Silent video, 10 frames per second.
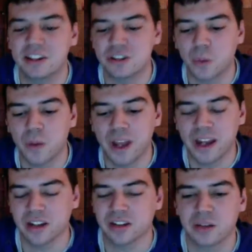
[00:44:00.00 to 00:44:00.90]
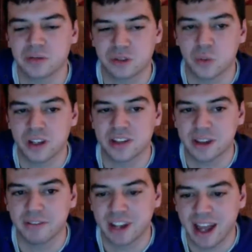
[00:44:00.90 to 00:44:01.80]
to wait until I was
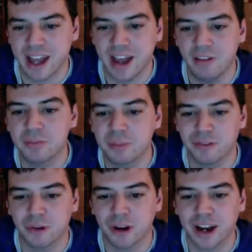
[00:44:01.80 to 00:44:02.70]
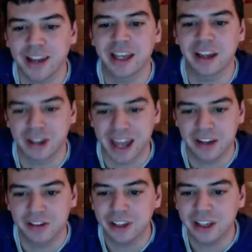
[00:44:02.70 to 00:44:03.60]
27 to have before I could
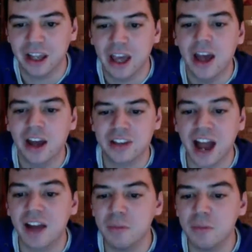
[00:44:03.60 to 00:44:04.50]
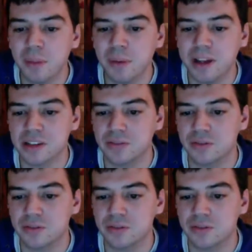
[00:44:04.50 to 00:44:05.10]
handle it. Because I remember myself doing